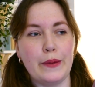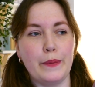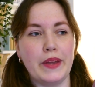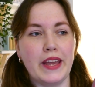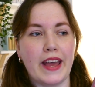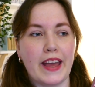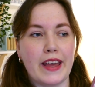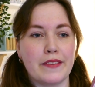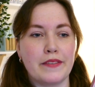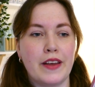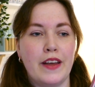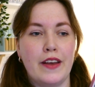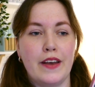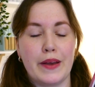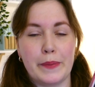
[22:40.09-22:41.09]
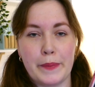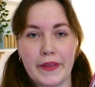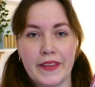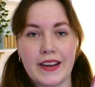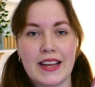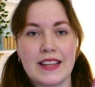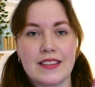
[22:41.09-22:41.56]
We have a
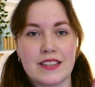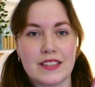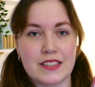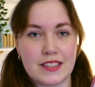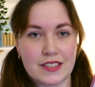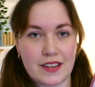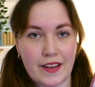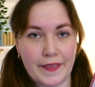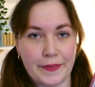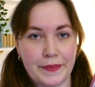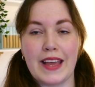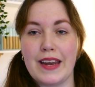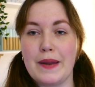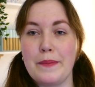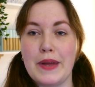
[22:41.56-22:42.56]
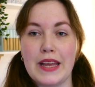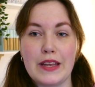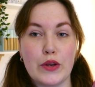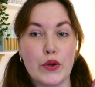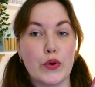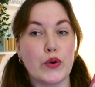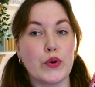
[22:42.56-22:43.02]
mother and her son and a
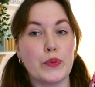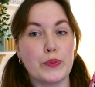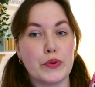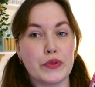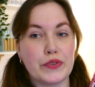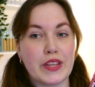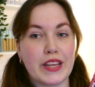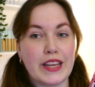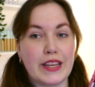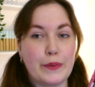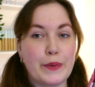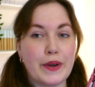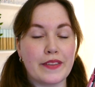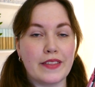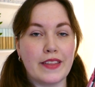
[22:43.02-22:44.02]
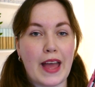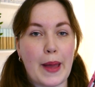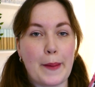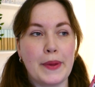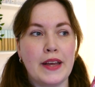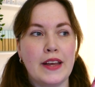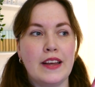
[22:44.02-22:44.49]
man who moved in with them,